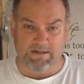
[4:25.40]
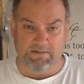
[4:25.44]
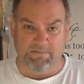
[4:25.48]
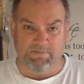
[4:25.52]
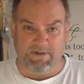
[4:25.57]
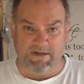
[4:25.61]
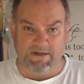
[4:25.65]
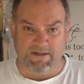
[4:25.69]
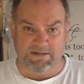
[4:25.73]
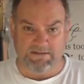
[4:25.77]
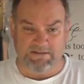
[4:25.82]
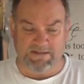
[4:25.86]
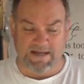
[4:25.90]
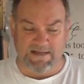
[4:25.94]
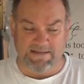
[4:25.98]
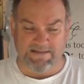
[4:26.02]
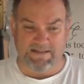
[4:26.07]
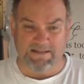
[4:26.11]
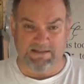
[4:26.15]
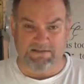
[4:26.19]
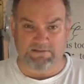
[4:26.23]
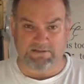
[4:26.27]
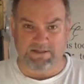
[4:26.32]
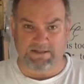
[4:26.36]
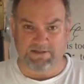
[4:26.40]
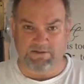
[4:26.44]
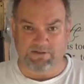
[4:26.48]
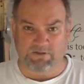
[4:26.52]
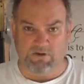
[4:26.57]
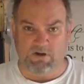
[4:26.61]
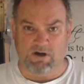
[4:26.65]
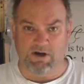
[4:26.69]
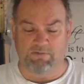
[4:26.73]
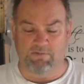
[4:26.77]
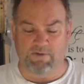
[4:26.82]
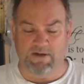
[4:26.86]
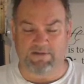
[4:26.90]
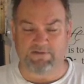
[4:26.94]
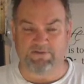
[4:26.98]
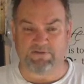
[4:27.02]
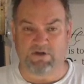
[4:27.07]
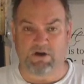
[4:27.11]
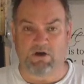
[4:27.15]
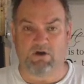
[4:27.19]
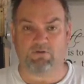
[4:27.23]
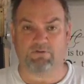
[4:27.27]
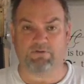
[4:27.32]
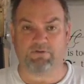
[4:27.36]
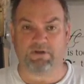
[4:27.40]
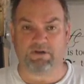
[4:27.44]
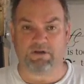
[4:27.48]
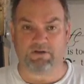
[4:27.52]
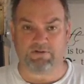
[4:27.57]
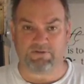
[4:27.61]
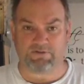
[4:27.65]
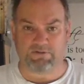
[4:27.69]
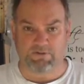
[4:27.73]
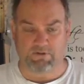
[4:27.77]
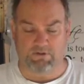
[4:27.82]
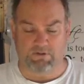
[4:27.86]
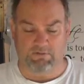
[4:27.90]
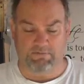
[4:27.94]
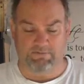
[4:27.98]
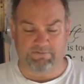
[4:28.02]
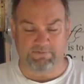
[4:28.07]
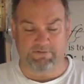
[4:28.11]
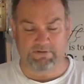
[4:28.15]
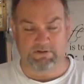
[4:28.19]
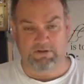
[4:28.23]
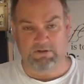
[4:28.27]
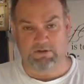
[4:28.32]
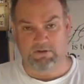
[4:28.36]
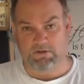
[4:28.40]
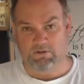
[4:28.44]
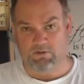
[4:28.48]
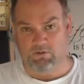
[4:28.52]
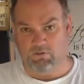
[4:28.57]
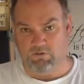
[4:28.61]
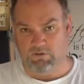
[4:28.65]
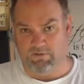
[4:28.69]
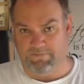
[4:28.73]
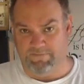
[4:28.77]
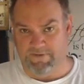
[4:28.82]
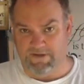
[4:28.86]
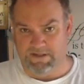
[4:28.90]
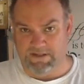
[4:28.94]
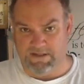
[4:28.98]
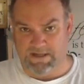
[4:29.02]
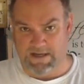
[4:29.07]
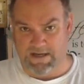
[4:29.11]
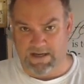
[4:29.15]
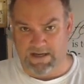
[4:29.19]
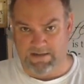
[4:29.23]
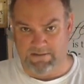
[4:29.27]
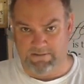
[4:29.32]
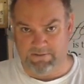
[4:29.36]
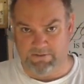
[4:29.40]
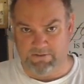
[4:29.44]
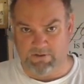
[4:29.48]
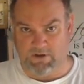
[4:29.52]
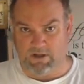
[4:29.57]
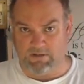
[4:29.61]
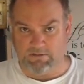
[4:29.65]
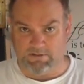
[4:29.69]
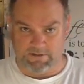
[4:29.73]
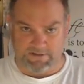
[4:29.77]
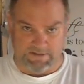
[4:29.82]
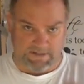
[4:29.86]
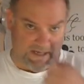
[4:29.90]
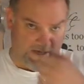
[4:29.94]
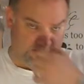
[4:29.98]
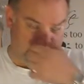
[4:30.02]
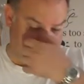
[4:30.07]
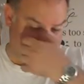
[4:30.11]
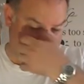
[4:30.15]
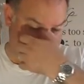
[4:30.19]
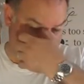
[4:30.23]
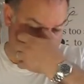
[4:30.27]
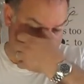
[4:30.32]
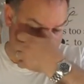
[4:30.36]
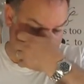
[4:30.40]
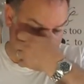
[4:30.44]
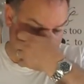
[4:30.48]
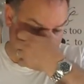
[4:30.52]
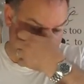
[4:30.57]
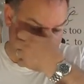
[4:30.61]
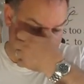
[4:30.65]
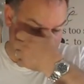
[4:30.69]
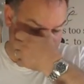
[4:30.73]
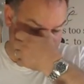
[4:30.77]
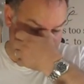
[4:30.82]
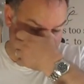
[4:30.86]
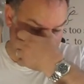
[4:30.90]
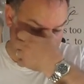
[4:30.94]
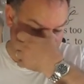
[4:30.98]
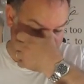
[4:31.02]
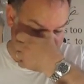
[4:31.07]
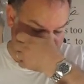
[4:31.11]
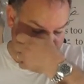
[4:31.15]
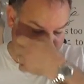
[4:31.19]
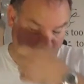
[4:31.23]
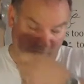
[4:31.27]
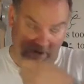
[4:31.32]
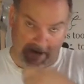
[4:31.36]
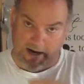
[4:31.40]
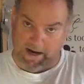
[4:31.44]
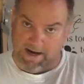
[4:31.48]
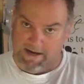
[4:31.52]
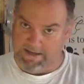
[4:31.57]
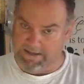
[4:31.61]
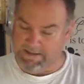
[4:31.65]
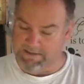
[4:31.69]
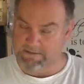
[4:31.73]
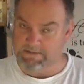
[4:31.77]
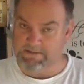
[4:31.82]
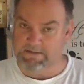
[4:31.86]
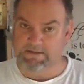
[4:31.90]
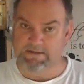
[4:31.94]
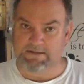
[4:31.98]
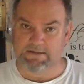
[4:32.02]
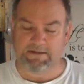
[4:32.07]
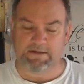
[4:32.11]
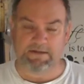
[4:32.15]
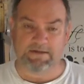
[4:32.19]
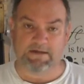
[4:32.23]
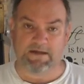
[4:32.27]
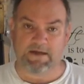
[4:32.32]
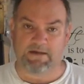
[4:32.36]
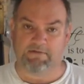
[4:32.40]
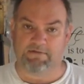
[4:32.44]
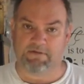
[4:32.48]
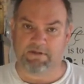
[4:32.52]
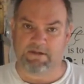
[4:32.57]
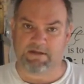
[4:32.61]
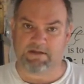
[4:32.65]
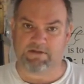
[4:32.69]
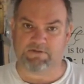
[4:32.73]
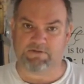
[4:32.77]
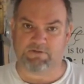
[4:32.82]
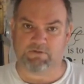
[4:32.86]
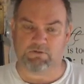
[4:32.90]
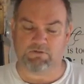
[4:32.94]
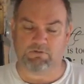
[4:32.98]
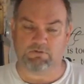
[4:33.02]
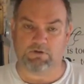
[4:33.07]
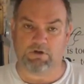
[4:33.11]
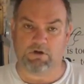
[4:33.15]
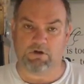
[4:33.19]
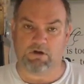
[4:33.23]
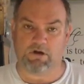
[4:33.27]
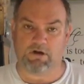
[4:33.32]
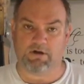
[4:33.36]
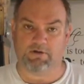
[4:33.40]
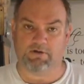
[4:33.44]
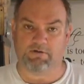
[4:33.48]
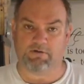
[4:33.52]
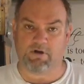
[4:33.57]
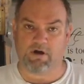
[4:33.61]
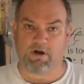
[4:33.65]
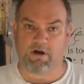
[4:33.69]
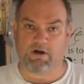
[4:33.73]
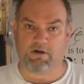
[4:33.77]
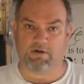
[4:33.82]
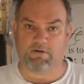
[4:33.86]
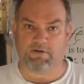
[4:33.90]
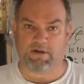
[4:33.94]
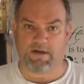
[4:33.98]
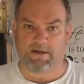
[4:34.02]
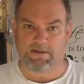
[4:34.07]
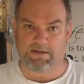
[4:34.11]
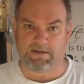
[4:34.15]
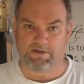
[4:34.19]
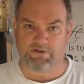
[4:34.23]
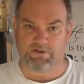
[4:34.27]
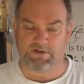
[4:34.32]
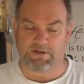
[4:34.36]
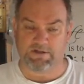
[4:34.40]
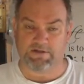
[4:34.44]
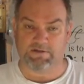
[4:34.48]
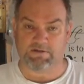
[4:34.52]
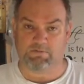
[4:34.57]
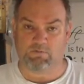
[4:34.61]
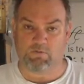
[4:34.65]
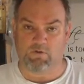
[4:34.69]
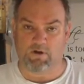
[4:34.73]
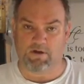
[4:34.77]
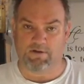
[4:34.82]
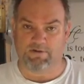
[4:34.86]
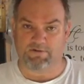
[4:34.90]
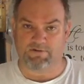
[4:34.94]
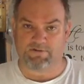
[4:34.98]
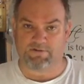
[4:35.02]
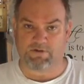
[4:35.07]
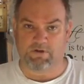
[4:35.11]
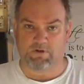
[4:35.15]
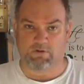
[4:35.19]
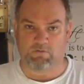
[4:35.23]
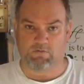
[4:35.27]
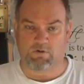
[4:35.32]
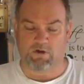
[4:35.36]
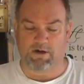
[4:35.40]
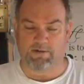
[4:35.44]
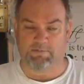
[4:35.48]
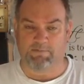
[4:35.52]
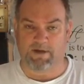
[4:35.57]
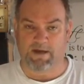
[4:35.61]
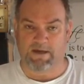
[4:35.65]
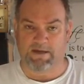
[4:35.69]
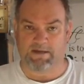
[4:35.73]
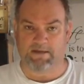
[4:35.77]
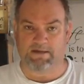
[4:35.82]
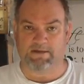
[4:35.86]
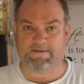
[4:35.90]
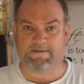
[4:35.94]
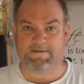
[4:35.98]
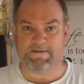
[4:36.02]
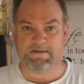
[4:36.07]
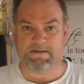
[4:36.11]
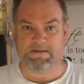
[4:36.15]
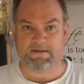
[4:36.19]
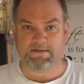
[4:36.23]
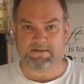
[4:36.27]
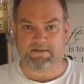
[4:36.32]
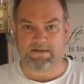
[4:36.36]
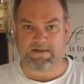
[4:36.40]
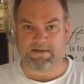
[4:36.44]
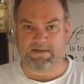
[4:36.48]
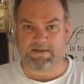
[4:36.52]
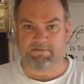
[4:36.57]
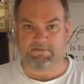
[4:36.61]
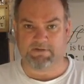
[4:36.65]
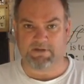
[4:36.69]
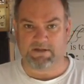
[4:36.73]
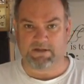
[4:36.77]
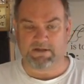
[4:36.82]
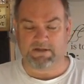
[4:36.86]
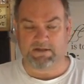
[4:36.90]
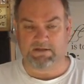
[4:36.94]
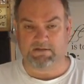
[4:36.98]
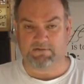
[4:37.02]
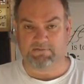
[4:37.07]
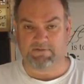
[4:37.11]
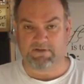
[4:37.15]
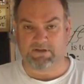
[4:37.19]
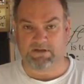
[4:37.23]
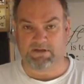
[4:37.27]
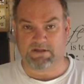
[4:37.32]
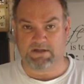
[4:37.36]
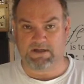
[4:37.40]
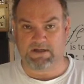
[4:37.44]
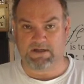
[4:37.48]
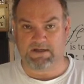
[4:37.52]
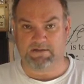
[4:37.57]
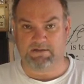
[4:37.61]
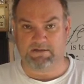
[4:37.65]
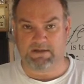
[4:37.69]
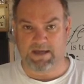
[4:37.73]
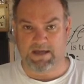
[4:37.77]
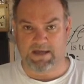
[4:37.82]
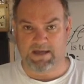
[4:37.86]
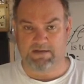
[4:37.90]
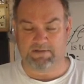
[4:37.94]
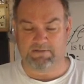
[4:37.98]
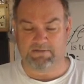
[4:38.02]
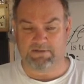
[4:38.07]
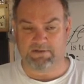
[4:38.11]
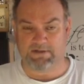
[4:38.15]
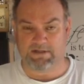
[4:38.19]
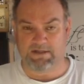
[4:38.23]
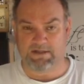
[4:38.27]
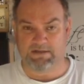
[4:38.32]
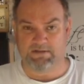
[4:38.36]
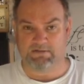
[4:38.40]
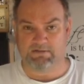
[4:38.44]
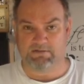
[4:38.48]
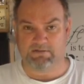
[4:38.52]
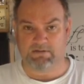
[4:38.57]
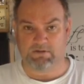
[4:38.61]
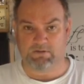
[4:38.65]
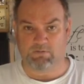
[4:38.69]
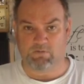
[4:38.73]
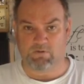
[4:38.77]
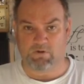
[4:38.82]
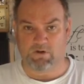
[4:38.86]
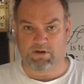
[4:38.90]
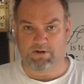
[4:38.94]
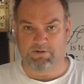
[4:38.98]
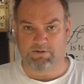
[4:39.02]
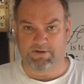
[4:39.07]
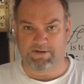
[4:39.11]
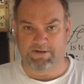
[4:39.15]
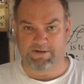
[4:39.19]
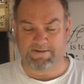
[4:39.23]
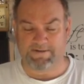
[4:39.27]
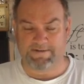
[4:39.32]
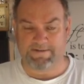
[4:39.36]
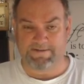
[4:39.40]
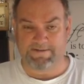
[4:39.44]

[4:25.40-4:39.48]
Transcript: But classically, Di runs the whole thing herself. All the vineyard, Di looks after it herself. She does all the spraying. Everything is all Di on her own, and then she's the sole winemaker. Does everything in the vineyard and in the winery.